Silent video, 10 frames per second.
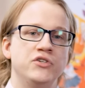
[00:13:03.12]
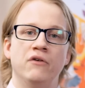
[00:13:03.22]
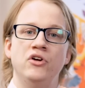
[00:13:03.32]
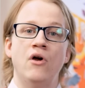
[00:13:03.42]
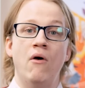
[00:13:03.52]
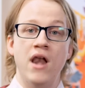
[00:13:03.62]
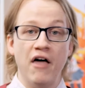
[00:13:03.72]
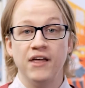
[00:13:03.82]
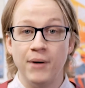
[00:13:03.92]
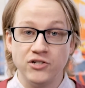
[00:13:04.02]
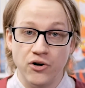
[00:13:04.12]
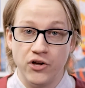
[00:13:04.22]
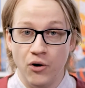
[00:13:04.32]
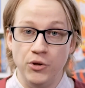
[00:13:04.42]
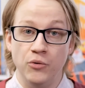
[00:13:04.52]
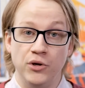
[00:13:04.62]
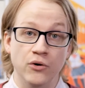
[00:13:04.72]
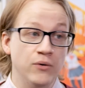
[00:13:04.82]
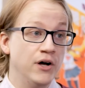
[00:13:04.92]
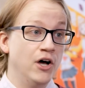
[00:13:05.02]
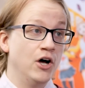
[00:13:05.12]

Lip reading: So if you know nothing about Tokyo Mew Mew,